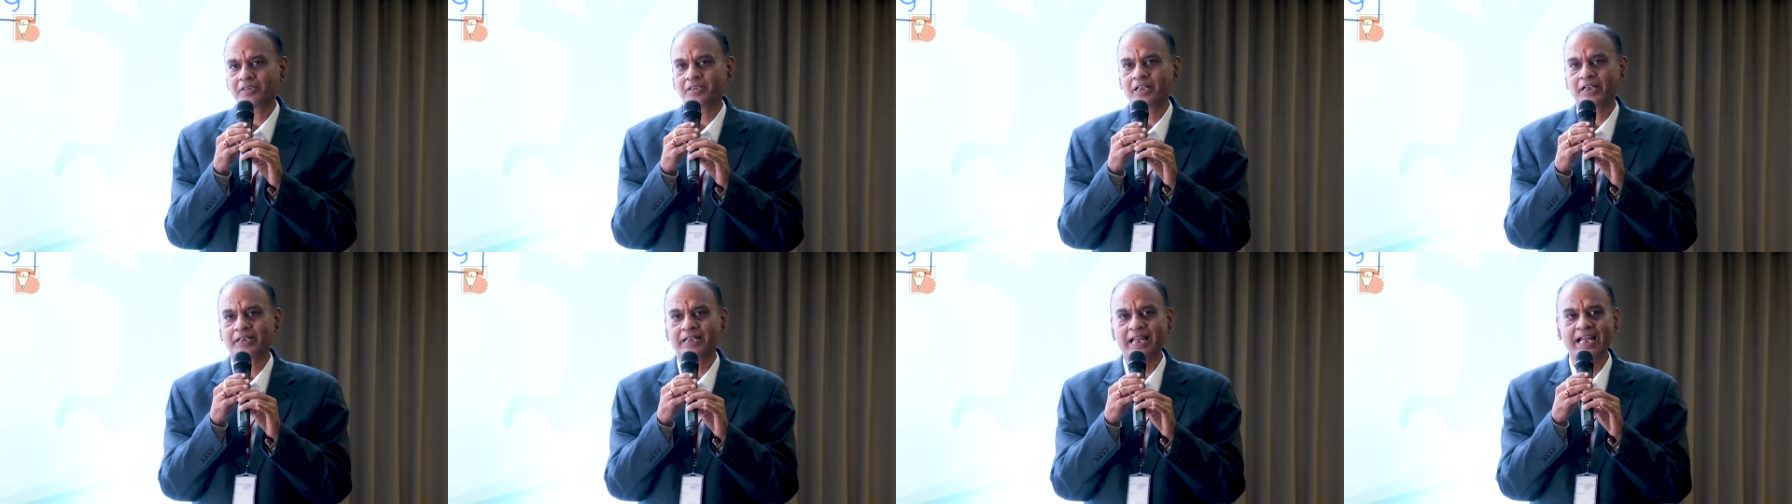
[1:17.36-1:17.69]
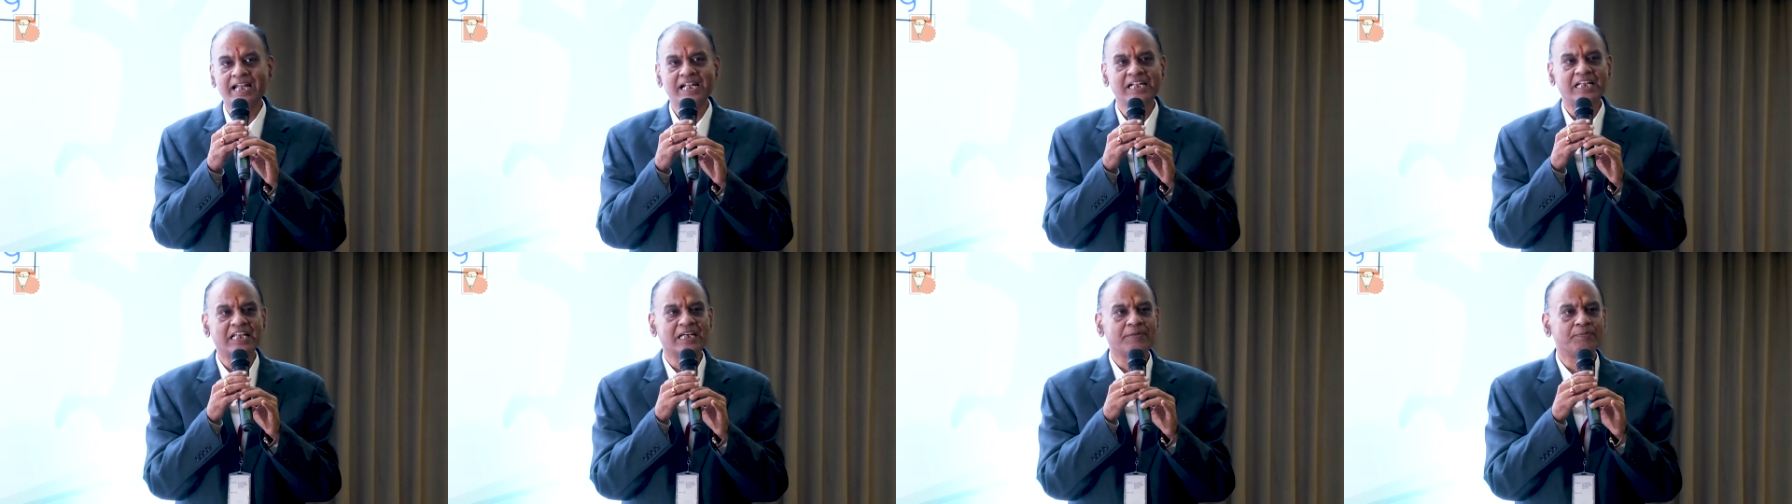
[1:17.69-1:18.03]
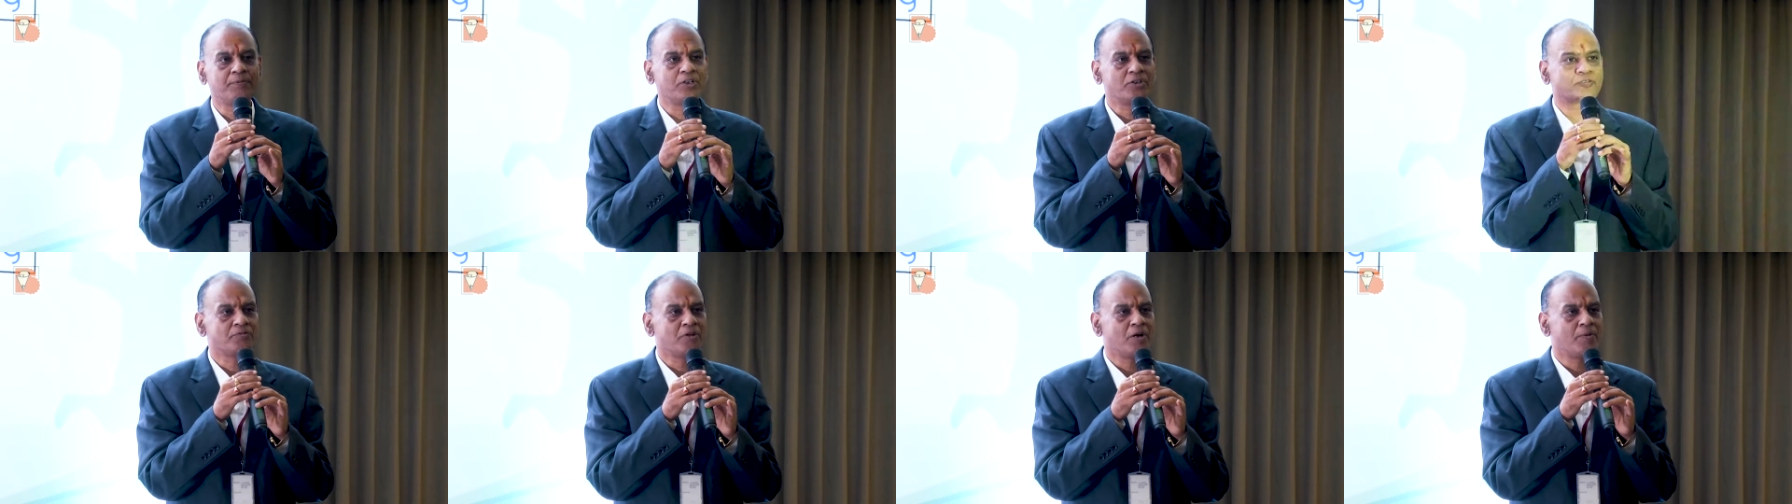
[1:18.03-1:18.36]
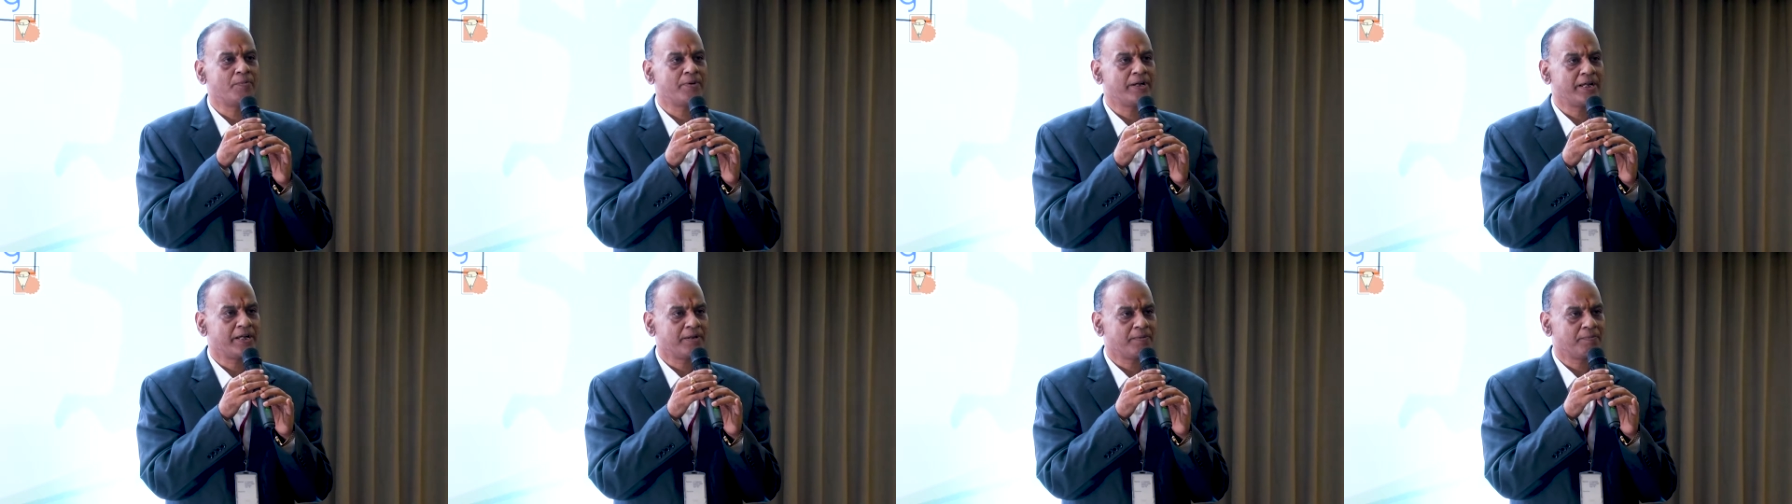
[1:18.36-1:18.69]
The timetables will
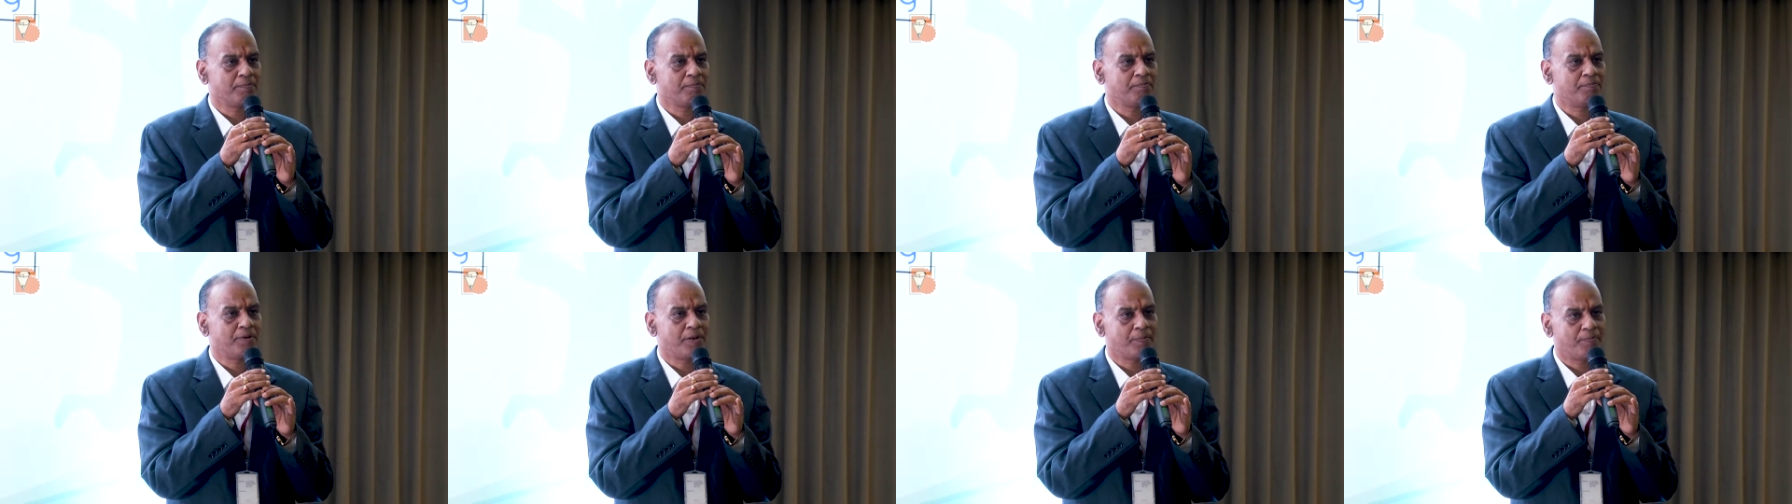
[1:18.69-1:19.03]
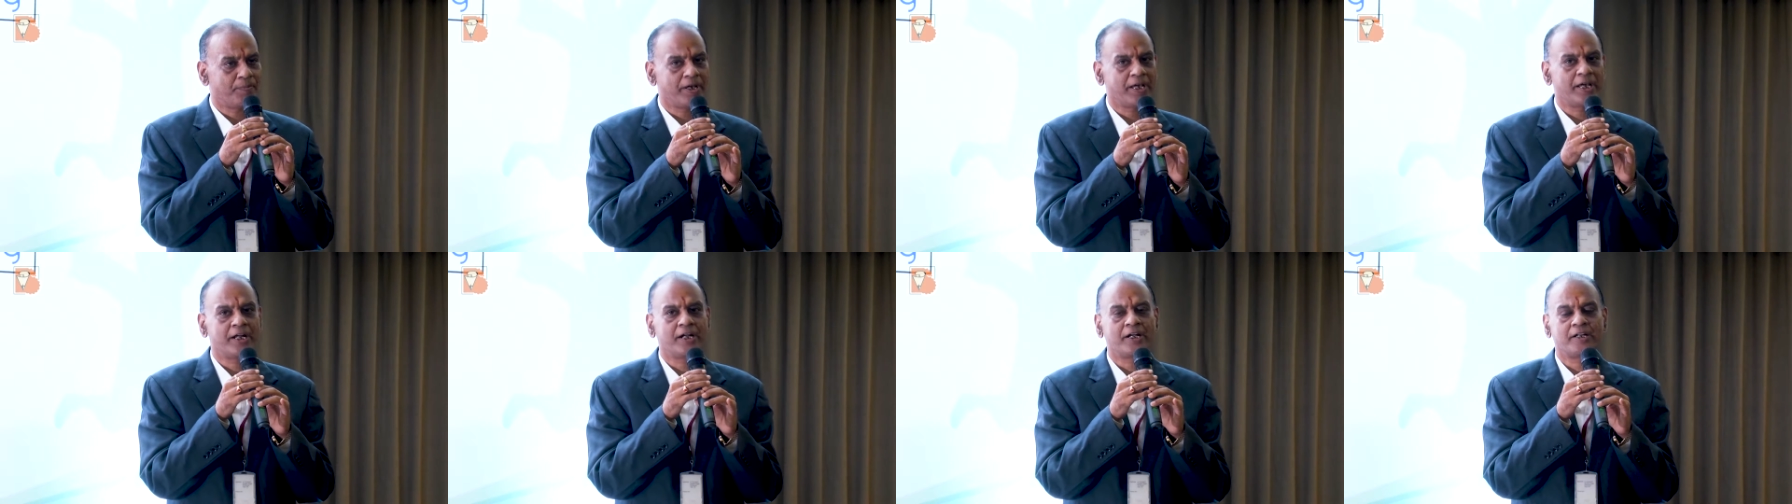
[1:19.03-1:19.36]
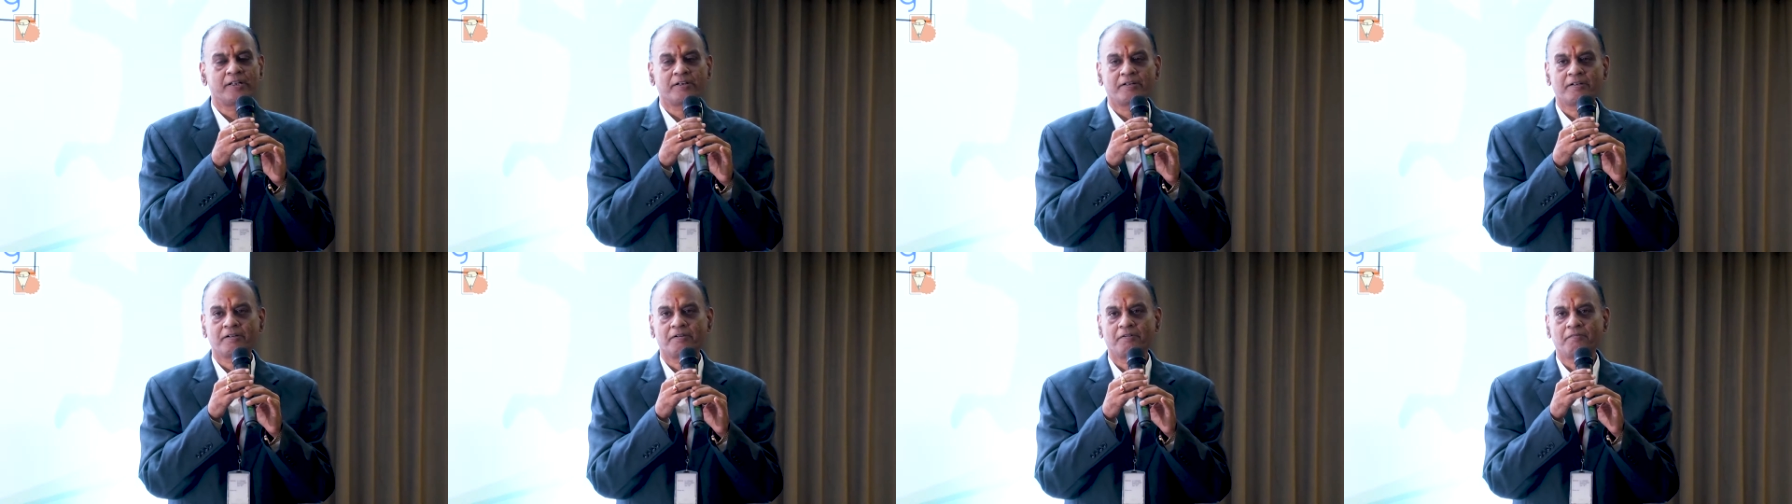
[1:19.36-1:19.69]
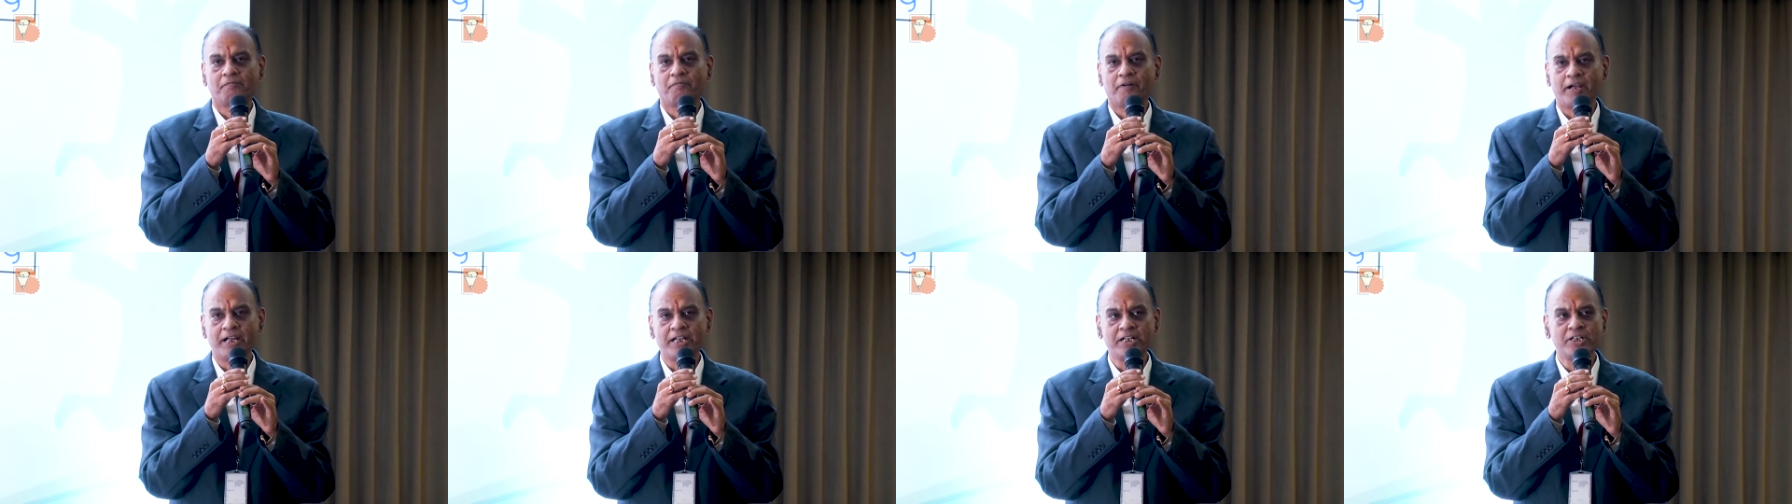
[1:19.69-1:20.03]
be prepared,
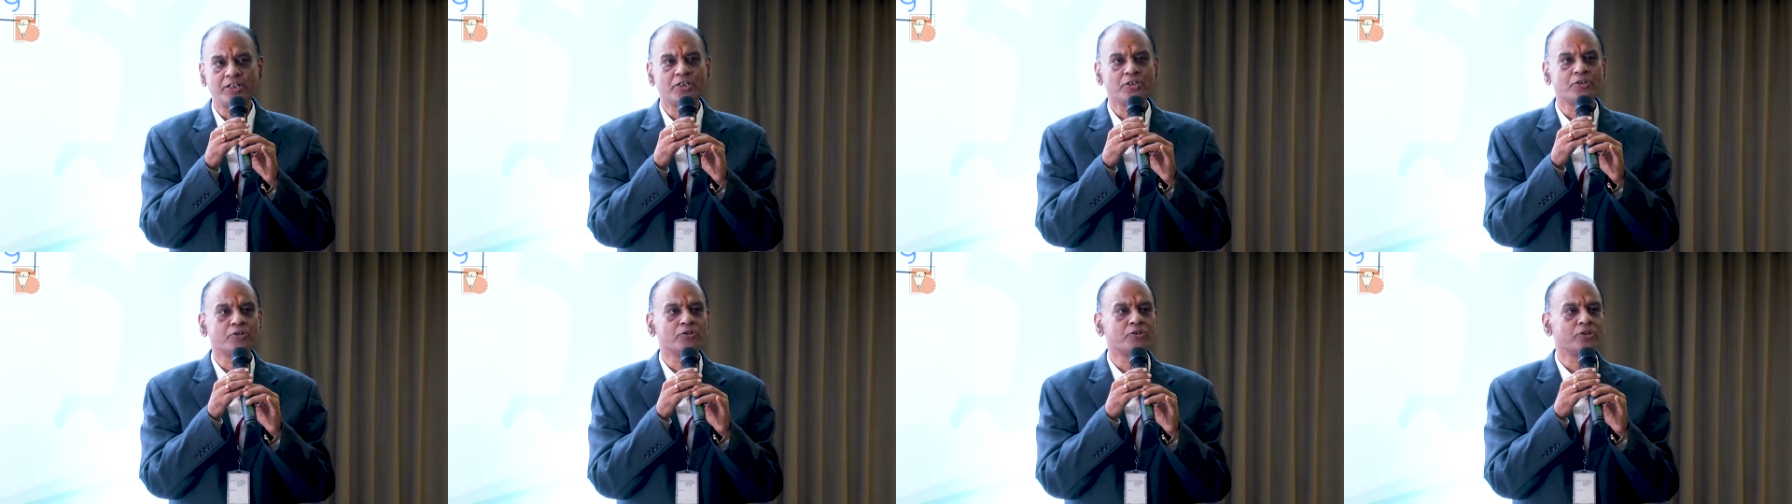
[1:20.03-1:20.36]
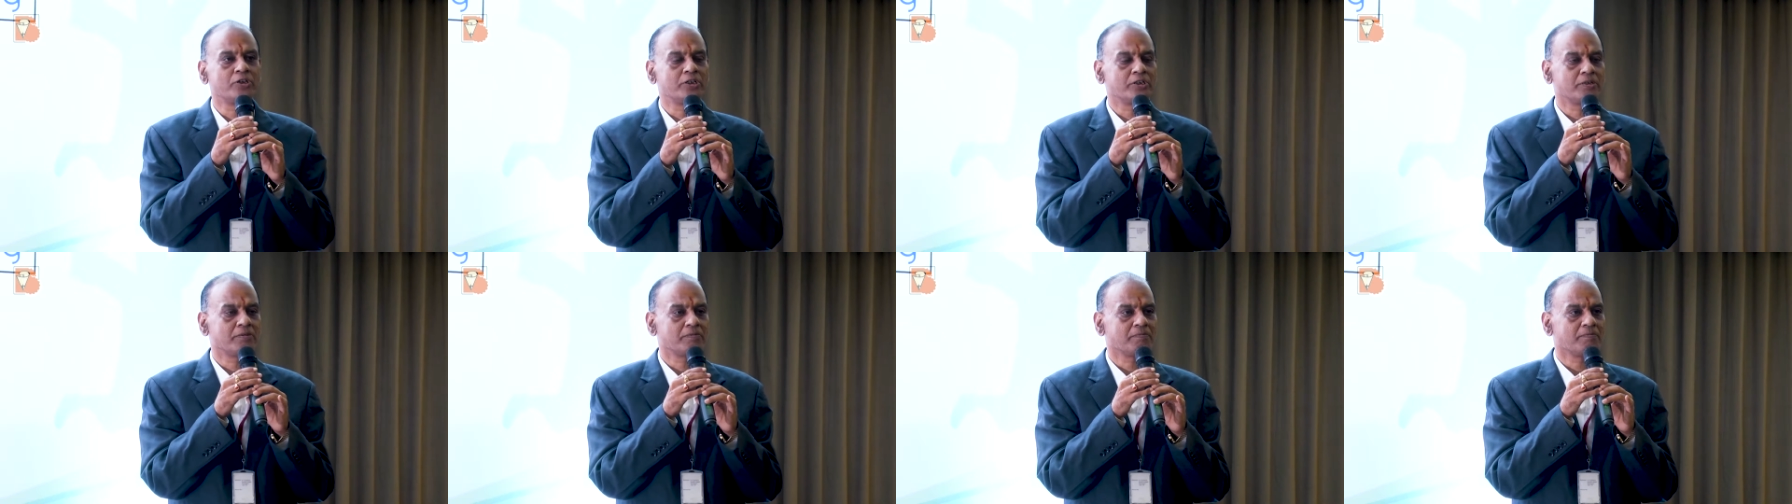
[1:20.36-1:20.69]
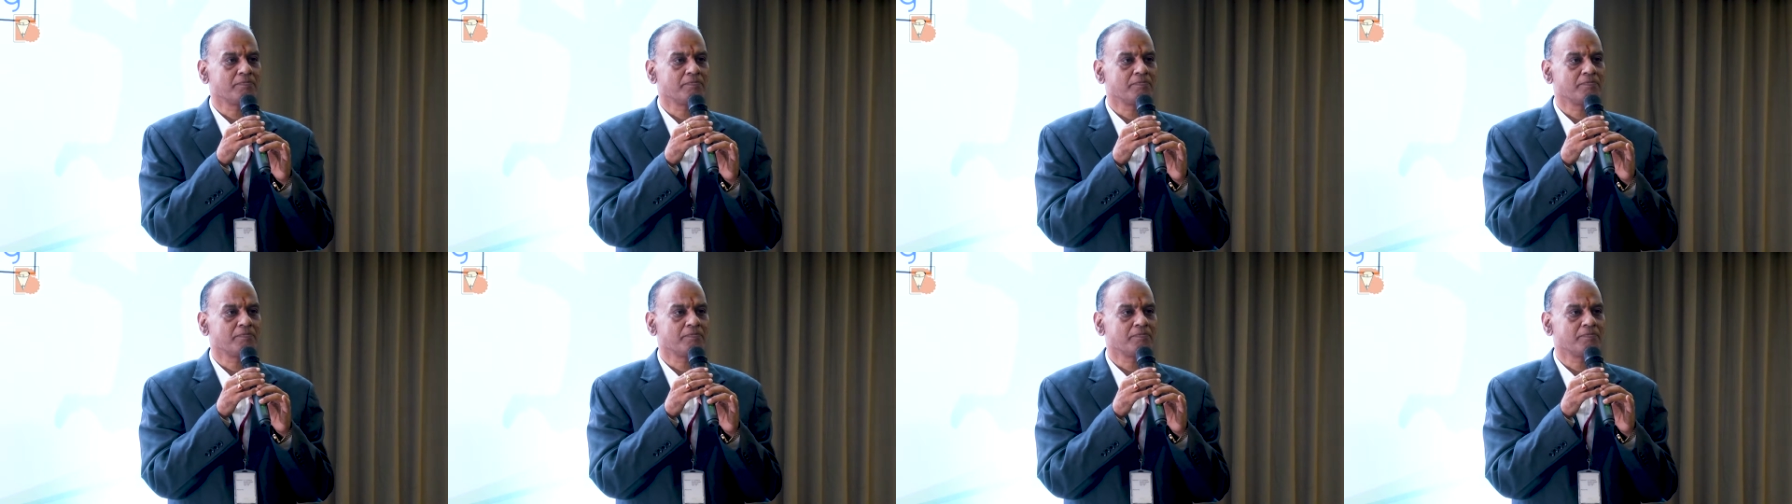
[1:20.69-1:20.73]
fine-tuned